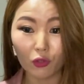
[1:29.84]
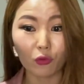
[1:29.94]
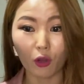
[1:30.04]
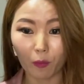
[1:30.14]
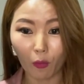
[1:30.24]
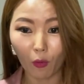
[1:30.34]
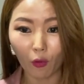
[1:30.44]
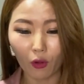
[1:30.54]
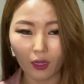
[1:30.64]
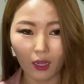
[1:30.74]
you were
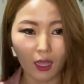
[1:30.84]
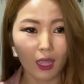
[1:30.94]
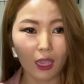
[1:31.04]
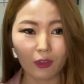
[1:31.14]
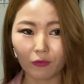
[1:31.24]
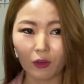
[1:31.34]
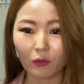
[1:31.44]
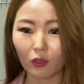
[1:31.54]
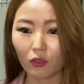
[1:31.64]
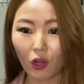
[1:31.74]
born and from
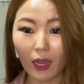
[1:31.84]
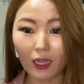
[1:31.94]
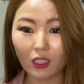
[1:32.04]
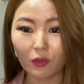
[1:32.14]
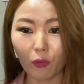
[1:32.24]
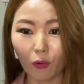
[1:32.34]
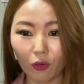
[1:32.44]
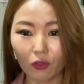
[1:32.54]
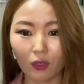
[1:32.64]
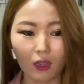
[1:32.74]
the Chinese
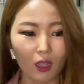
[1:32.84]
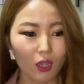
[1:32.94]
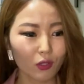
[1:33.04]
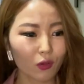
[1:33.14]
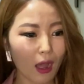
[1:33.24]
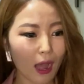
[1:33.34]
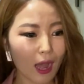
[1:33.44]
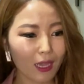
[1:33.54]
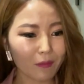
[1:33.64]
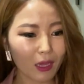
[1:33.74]
border. So
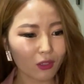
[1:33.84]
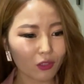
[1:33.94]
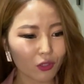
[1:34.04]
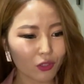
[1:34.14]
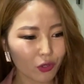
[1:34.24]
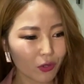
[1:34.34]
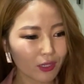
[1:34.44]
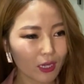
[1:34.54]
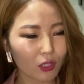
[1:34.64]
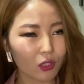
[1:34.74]
I made the
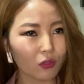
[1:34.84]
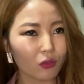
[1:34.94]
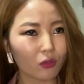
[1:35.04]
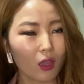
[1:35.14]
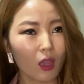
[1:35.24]
journey to